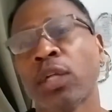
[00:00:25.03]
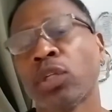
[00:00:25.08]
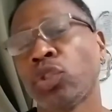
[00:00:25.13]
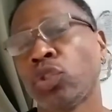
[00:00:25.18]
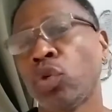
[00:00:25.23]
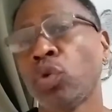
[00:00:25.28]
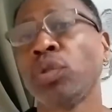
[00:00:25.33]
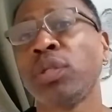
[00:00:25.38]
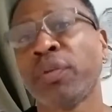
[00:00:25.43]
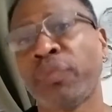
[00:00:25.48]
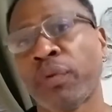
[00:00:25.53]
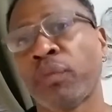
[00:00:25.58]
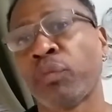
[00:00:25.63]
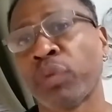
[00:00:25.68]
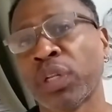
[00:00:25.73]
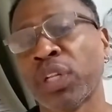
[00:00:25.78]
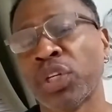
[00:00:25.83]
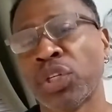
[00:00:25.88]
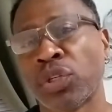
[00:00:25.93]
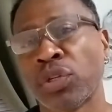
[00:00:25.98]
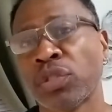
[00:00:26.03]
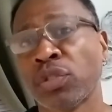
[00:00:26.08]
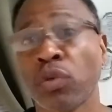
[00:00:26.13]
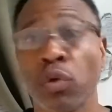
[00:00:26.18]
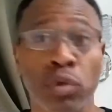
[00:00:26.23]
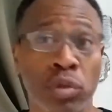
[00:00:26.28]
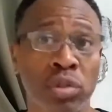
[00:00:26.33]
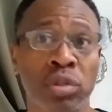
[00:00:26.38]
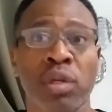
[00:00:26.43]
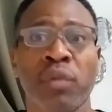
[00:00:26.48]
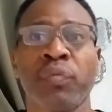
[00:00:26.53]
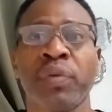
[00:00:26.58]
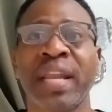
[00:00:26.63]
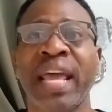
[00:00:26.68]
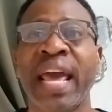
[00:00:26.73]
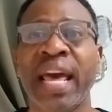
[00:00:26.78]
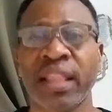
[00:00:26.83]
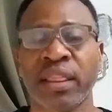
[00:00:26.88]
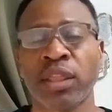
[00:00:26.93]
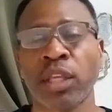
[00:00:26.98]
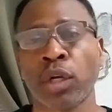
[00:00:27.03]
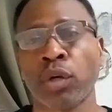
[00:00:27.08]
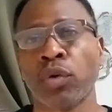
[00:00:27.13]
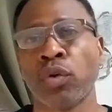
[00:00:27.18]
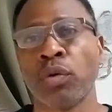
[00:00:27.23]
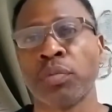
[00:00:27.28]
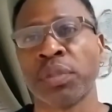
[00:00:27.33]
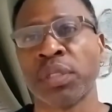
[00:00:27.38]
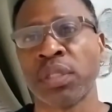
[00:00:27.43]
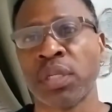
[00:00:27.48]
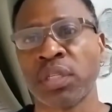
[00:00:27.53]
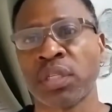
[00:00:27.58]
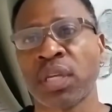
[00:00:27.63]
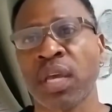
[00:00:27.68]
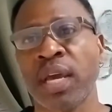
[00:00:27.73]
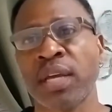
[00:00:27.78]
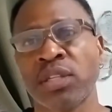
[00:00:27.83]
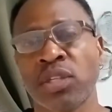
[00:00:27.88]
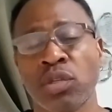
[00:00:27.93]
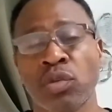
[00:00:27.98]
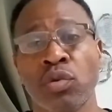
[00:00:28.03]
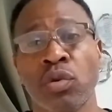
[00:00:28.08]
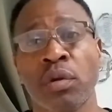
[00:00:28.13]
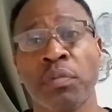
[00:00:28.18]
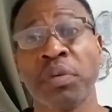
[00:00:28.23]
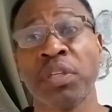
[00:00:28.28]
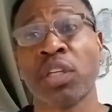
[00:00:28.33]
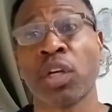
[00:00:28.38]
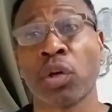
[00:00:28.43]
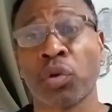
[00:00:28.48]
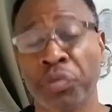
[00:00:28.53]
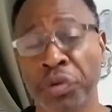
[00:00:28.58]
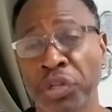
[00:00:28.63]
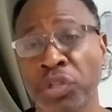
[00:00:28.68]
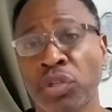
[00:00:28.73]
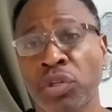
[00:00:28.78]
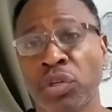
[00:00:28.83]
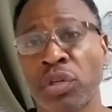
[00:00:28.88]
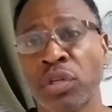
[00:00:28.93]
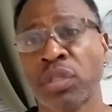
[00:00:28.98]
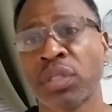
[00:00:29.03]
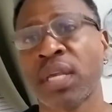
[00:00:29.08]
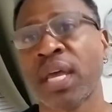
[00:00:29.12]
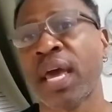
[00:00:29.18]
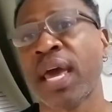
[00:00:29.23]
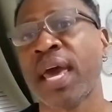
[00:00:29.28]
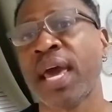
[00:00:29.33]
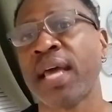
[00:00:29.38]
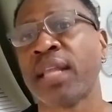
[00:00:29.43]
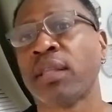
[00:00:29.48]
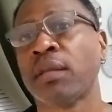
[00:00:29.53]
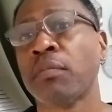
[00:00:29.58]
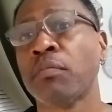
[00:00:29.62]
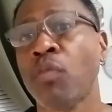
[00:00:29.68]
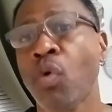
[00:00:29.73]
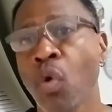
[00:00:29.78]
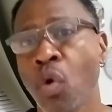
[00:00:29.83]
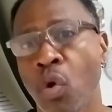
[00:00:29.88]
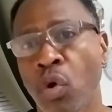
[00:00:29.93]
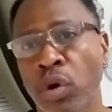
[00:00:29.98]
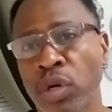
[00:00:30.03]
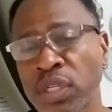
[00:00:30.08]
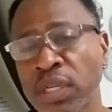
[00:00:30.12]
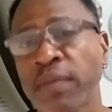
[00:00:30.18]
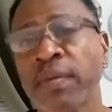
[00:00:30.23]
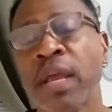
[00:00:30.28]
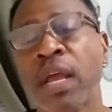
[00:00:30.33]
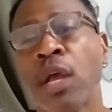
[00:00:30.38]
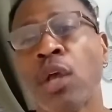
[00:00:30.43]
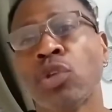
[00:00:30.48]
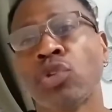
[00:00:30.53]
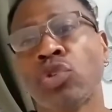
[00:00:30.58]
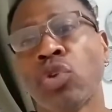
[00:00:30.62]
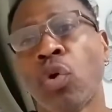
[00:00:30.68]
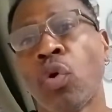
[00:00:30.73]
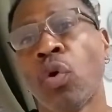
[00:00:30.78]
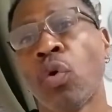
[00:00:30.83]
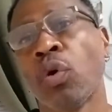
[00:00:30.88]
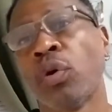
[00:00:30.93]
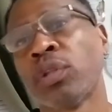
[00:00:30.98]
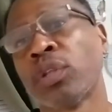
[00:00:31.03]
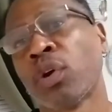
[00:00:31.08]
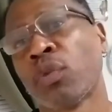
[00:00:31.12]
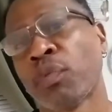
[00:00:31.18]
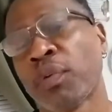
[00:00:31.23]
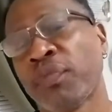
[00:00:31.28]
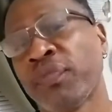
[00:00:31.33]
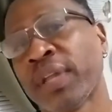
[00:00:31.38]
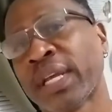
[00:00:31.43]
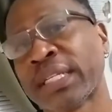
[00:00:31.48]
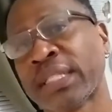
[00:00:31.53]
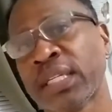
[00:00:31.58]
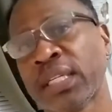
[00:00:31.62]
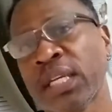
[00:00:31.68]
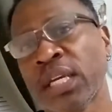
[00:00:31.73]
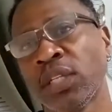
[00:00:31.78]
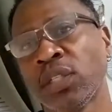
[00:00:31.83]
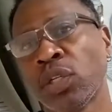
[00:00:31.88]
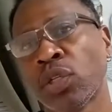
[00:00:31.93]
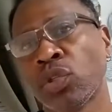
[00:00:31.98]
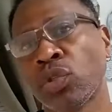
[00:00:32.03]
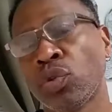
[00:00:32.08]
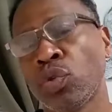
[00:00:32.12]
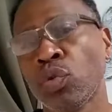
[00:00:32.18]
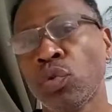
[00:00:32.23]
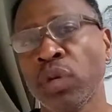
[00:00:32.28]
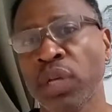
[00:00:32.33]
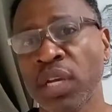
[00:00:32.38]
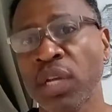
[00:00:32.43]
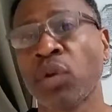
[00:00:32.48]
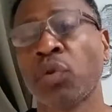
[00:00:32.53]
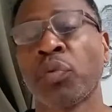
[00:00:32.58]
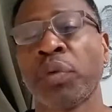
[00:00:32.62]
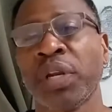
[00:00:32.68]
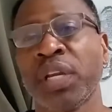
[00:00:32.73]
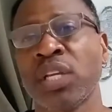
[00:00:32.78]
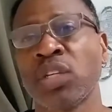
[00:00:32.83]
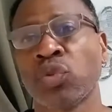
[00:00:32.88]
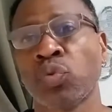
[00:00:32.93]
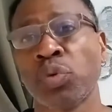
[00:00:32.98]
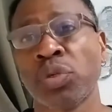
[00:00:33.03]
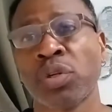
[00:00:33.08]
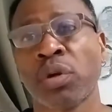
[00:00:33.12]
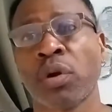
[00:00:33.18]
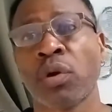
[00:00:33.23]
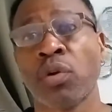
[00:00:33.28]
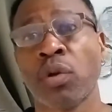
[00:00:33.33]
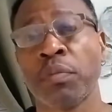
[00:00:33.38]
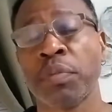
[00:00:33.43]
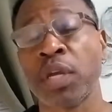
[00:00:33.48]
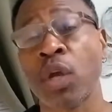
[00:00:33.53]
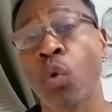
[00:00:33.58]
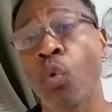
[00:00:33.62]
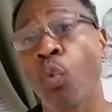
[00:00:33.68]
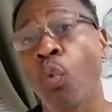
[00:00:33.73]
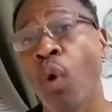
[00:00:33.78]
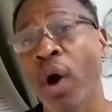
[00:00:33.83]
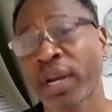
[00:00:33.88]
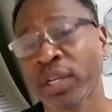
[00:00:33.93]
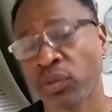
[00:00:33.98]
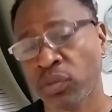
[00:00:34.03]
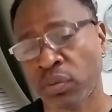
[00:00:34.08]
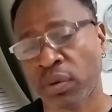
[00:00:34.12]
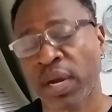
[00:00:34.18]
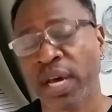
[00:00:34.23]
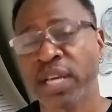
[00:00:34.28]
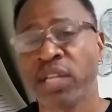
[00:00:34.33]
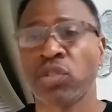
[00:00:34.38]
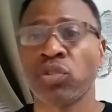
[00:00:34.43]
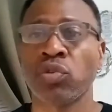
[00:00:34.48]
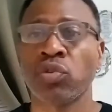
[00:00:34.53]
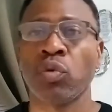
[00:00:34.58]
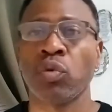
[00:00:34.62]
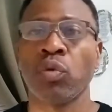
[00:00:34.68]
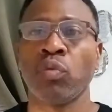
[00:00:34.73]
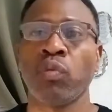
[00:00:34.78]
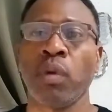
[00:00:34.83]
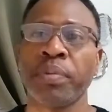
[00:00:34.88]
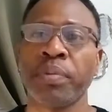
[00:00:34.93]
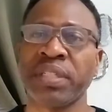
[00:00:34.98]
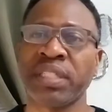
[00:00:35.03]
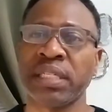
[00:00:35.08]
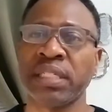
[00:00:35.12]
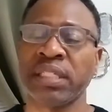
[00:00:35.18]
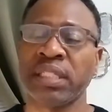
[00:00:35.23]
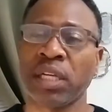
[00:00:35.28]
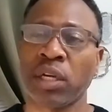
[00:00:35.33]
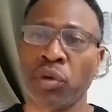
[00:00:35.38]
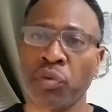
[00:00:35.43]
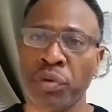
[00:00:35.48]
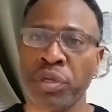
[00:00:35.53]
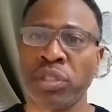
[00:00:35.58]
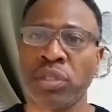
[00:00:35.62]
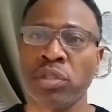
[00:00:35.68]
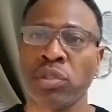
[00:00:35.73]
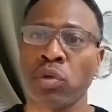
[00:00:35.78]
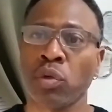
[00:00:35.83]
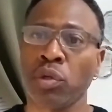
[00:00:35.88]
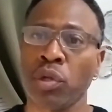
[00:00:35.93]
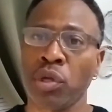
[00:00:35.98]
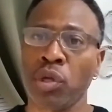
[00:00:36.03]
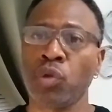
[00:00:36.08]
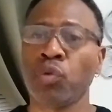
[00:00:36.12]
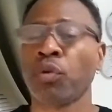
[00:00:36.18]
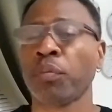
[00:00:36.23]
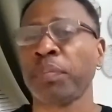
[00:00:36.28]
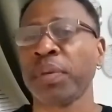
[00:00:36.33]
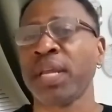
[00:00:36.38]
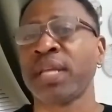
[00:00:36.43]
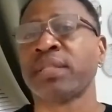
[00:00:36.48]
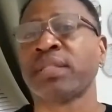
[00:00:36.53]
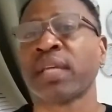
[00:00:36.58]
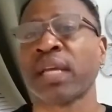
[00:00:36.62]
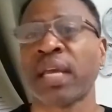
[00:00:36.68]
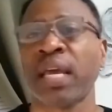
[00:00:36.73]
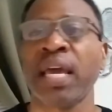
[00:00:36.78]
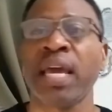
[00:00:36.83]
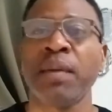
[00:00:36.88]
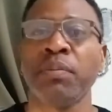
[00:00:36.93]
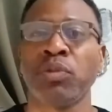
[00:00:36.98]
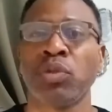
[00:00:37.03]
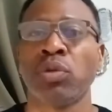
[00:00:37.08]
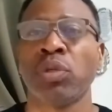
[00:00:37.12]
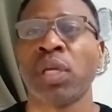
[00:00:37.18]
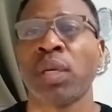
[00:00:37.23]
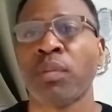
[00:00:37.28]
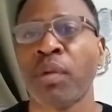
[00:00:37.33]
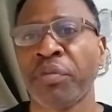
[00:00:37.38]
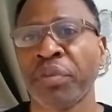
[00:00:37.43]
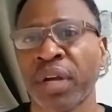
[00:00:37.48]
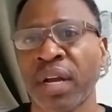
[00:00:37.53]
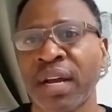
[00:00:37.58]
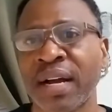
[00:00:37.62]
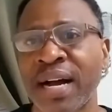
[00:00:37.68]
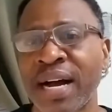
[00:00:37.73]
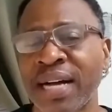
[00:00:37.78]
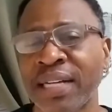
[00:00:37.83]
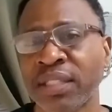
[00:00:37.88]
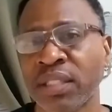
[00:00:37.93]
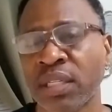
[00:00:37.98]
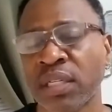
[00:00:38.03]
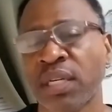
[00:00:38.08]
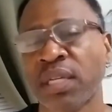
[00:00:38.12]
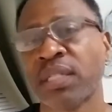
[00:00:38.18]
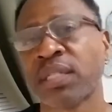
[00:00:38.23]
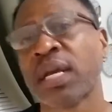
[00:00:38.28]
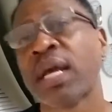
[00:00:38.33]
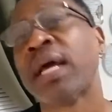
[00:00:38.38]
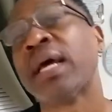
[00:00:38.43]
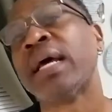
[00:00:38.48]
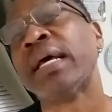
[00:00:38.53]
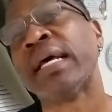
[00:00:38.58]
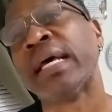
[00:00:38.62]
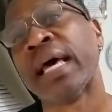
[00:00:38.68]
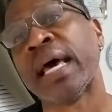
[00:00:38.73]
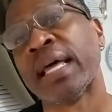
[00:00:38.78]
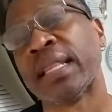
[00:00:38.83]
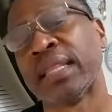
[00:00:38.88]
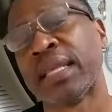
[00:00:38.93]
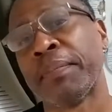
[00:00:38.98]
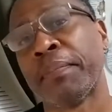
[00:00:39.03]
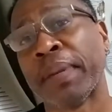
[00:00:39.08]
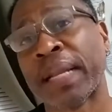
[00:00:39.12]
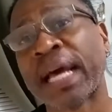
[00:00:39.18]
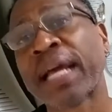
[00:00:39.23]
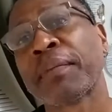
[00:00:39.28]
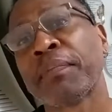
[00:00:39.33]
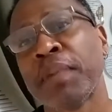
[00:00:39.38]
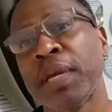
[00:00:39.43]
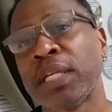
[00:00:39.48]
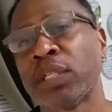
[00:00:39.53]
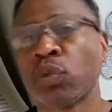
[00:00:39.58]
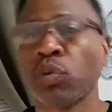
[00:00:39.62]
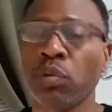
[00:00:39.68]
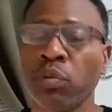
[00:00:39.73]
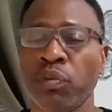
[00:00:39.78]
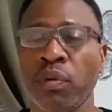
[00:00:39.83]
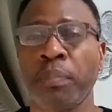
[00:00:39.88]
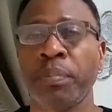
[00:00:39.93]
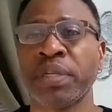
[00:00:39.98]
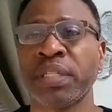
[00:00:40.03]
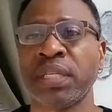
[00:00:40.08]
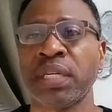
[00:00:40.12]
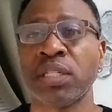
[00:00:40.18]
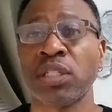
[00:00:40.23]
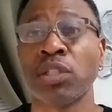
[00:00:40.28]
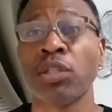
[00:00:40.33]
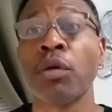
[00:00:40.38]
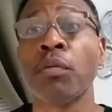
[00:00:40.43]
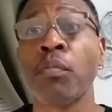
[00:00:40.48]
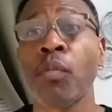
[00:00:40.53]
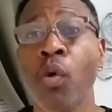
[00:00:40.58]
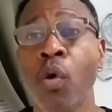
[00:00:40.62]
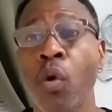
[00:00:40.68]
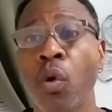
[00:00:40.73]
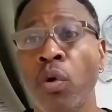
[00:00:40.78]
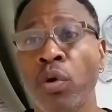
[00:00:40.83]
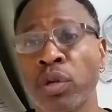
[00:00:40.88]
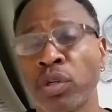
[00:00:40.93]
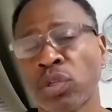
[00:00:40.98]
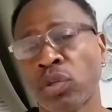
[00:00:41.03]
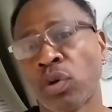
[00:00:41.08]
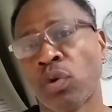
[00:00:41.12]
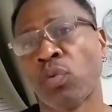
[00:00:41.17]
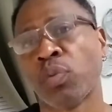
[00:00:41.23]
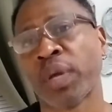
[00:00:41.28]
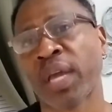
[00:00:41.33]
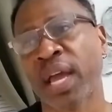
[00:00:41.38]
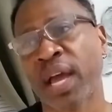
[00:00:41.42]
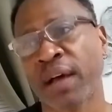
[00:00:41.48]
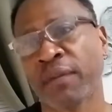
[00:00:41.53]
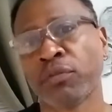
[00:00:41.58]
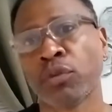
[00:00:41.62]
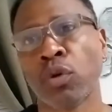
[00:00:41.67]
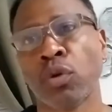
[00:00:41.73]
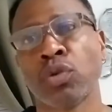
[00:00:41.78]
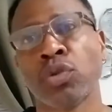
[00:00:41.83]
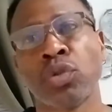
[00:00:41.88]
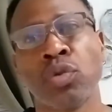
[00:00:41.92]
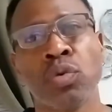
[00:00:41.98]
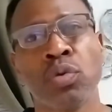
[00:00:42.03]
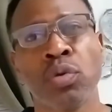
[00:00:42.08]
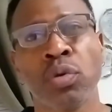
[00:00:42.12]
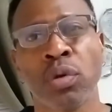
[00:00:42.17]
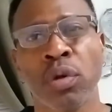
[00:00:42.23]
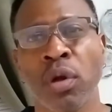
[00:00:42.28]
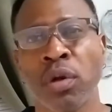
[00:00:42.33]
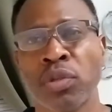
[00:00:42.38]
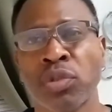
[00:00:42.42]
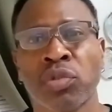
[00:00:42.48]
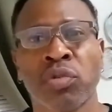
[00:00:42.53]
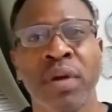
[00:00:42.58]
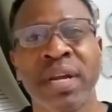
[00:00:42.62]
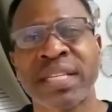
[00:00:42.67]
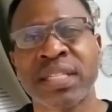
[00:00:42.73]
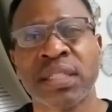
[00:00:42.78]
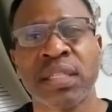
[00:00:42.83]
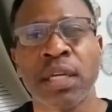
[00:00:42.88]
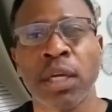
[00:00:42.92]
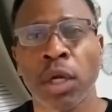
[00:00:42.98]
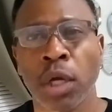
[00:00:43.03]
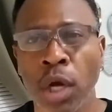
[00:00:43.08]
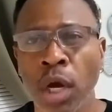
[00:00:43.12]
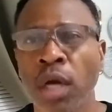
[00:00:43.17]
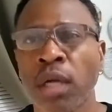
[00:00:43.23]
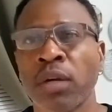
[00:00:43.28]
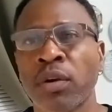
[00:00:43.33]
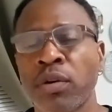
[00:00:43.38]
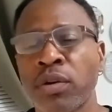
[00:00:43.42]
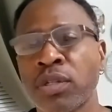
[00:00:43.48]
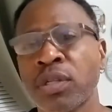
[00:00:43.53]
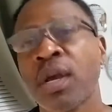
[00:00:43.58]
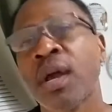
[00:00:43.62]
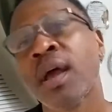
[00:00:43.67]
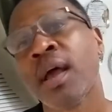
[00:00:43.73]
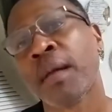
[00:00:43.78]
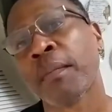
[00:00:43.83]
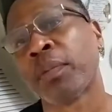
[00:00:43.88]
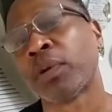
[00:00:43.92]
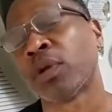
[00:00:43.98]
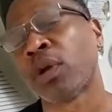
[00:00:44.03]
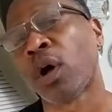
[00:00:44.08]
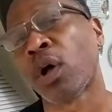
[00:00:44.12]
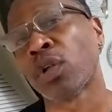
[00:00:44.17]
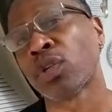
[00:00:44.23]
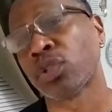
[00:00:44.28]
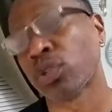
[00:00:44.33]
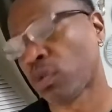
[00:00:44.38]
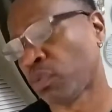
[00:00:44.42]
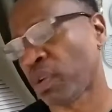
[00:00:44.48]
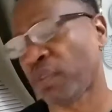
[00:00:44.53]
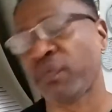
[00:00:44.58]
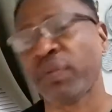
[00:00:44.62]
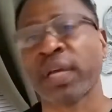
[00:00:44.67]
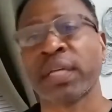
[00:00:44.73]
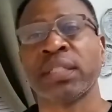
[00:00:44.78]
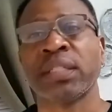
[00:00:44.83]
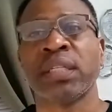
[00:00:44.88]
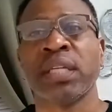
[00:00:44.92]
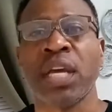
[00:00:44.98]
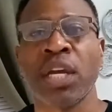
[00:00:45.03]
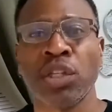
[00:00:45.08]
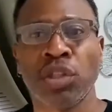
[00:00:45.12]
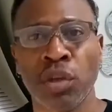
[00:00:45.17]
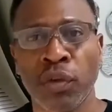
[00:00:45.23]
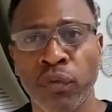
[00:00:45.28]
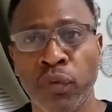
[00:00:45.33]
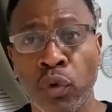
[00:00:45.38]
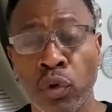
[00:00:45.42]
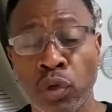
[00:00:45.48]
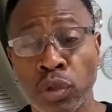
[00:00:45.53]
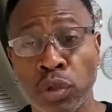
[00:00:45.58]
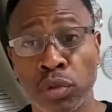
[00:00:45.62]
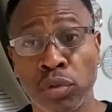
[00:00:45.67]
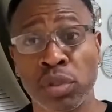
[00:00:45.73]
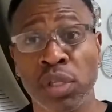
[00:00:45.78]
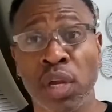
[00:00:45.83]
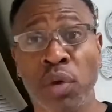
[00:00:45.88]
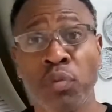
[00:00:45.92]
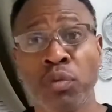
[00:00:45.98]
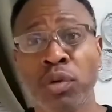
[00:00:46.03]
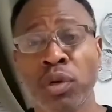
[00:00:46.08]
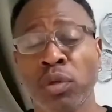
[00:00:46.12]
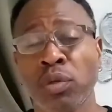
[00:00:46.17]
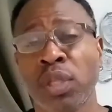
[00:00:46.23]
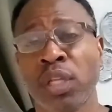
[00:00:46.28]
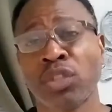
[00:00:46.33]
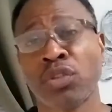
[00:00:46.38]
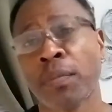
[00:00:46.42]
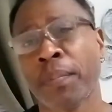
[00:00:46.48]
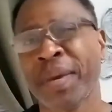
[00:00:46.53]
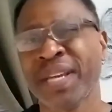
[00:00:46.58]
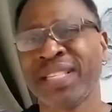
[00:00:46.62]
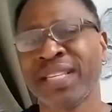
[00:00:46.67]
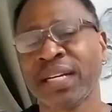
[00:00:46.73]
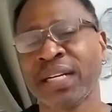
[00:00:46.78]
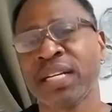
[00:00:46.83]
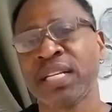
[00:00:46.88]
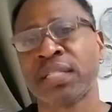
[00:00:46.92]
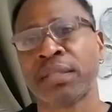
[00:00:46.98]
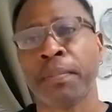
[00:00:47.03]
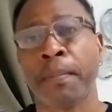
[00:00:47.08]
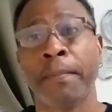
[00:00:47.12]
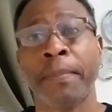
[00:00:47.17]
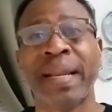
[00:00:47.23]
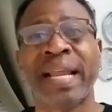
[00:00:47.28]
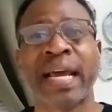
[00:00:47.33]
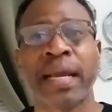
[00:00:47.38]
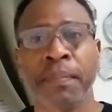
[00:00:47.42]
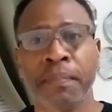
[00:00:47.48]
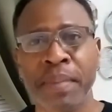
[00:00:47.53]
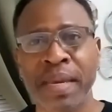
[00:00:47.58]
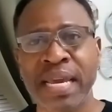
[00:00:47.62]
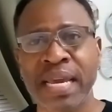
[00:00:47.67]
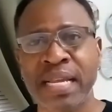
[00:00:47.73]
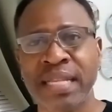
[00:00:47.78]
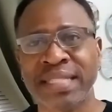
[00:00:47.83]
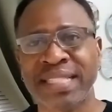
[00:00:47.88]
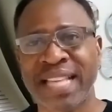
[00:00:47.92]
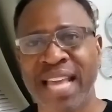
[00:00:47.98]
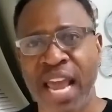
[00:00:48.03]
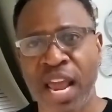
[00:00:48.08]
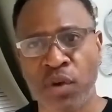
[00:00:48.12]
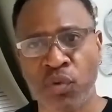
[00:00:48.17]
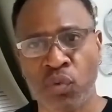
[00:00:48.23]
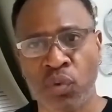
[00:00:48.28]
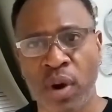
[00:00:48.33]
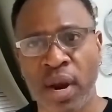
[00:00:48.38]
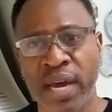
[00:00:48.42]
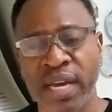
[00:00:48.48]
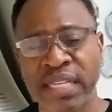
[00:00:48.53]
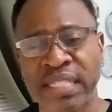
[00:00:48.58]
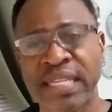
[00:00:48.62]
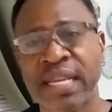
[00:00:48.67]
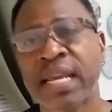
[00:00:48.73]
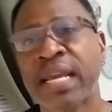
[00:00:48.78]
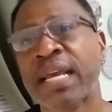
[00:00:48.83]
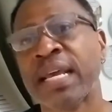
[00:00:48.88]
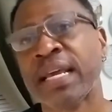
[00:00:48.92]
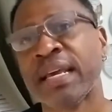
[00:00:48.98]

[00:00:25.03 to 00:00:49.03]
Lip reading: two different religions or two different ethnic groups. In this case, it's going to be the Christians and the Moors. So they're reflected in the two ingredients, which are going to be white rice to represent the Christians or the Europeans that came to the American continent, and the black beans will represent the Moors. So we have those two contrasting colors, but also reflected in the food. So today we're going to do this. So basically it's black beans and rice.